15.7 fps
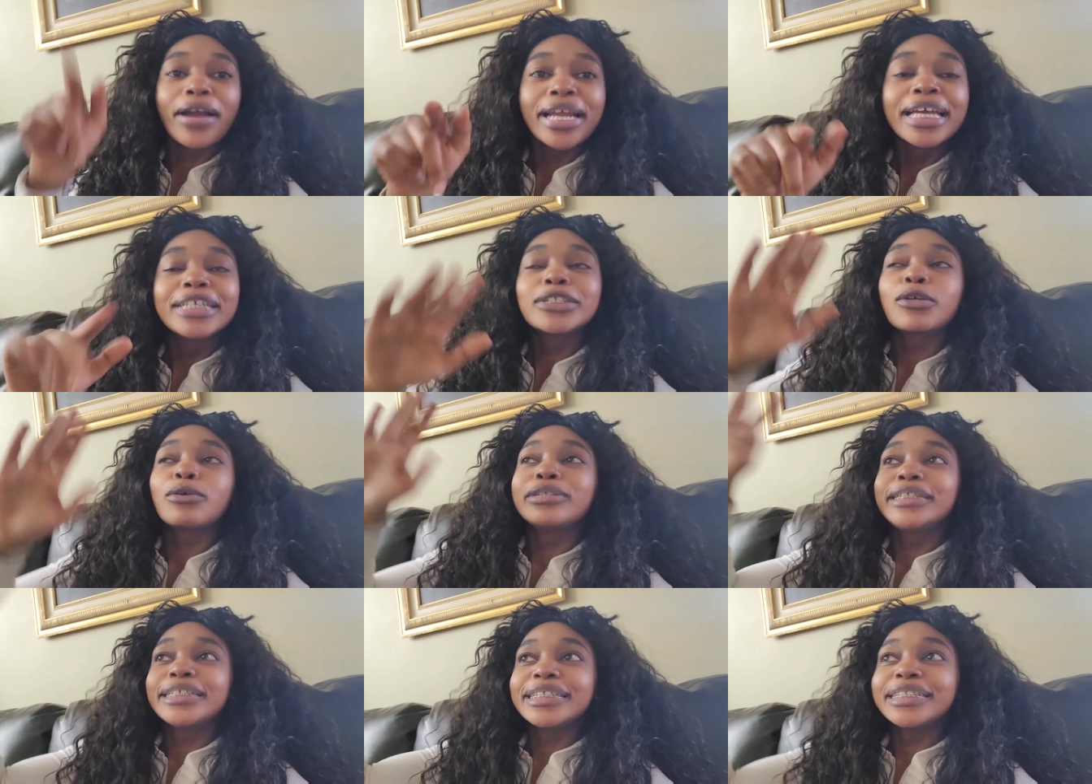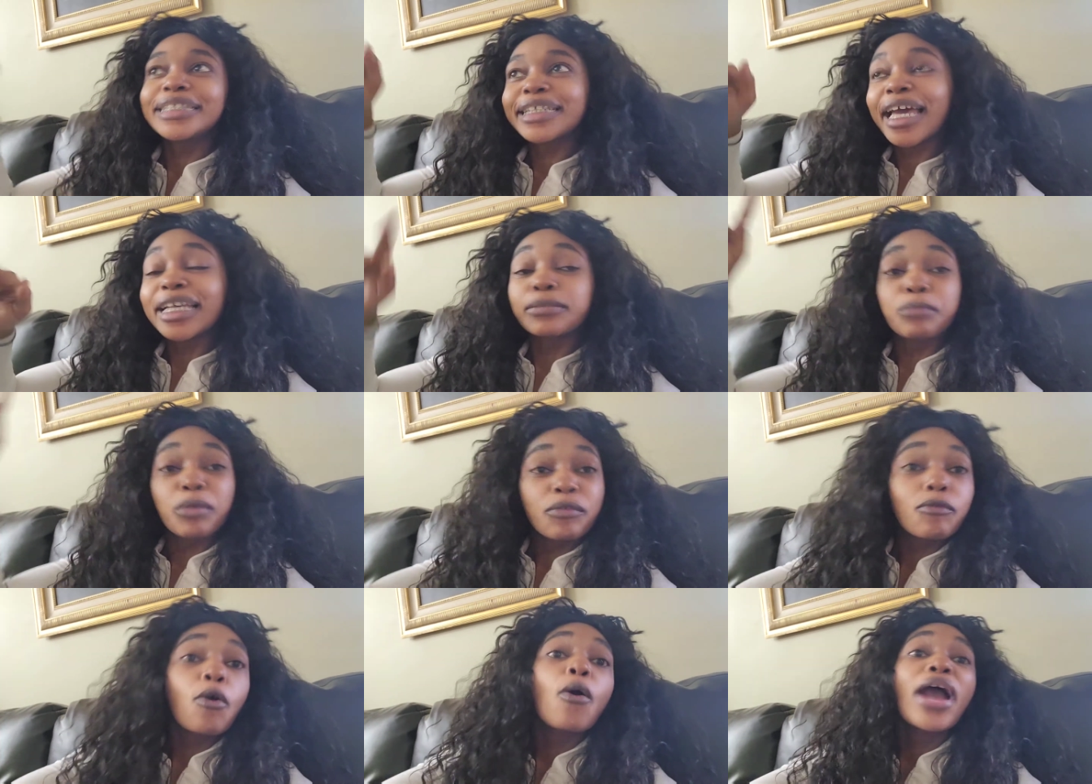All right. So Jesus says,
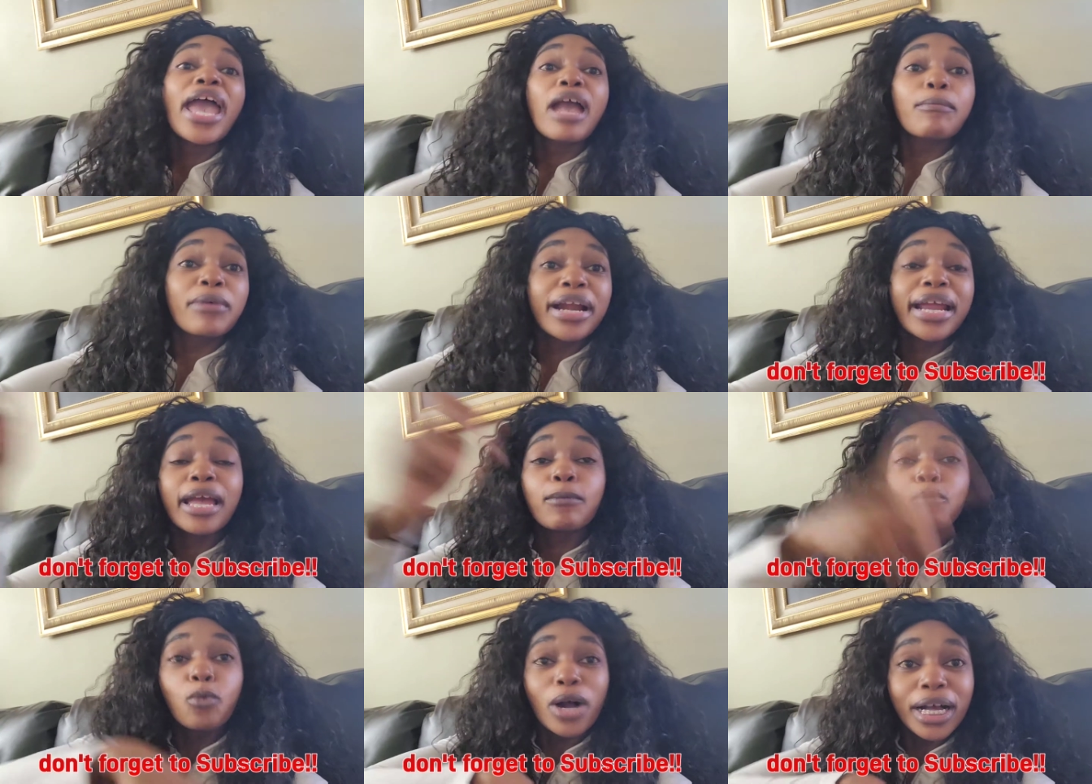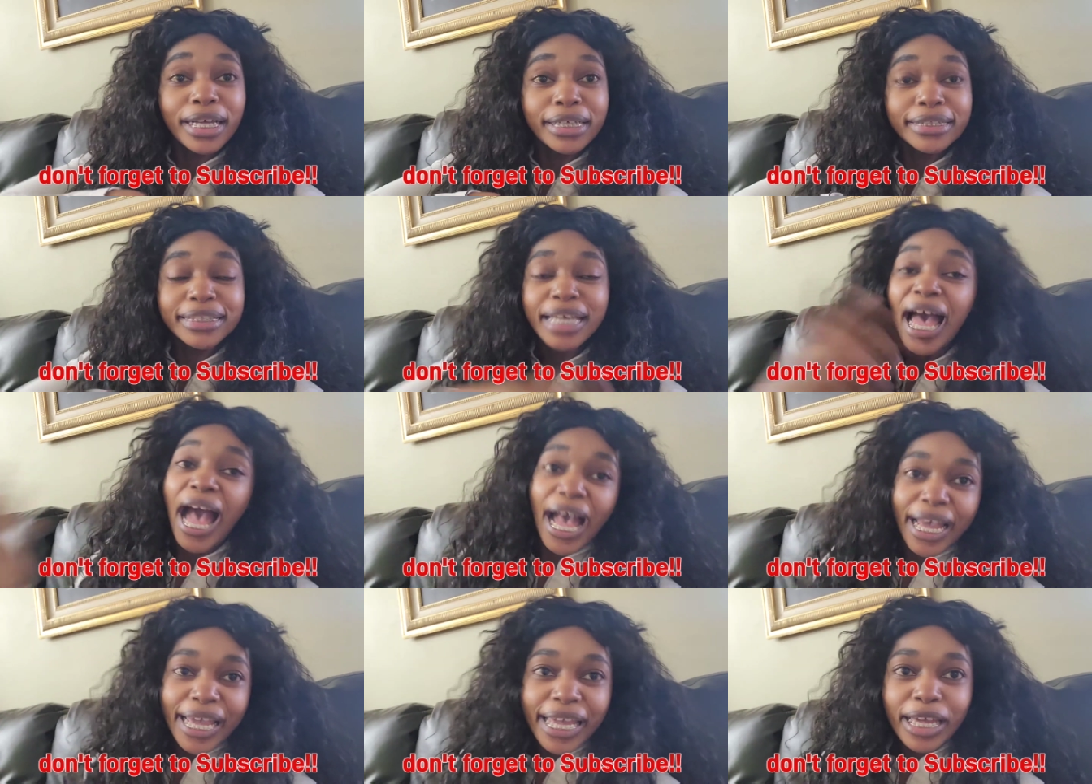"Before Abraham was,
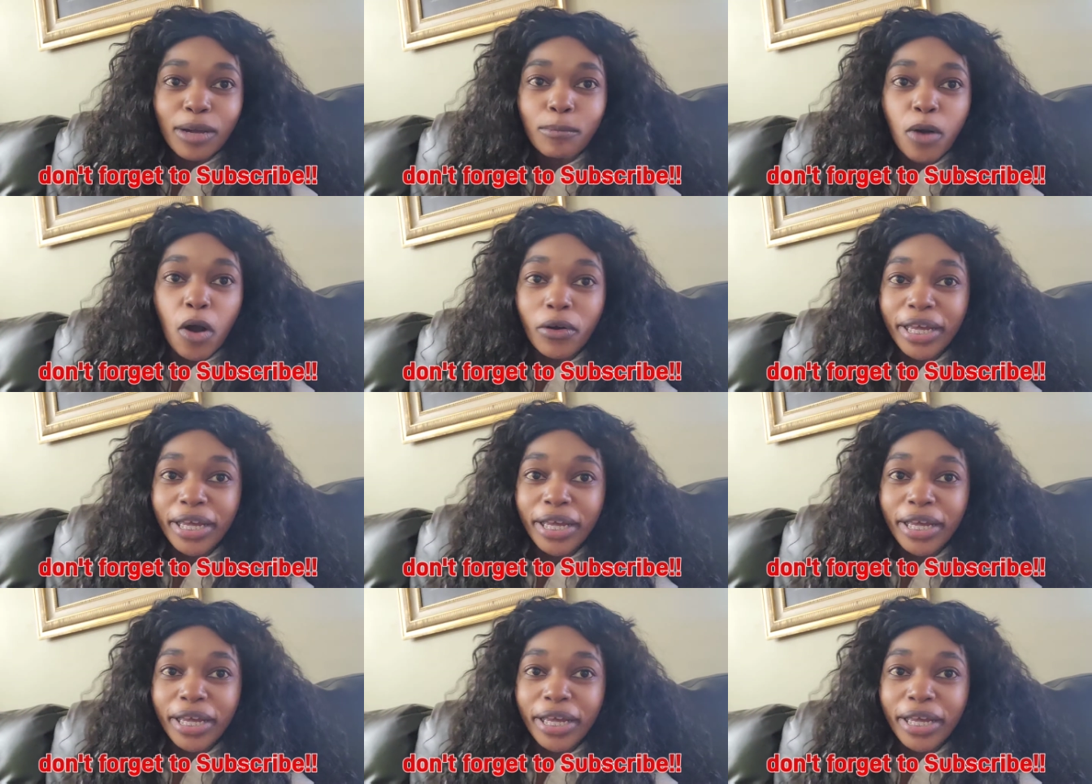I am."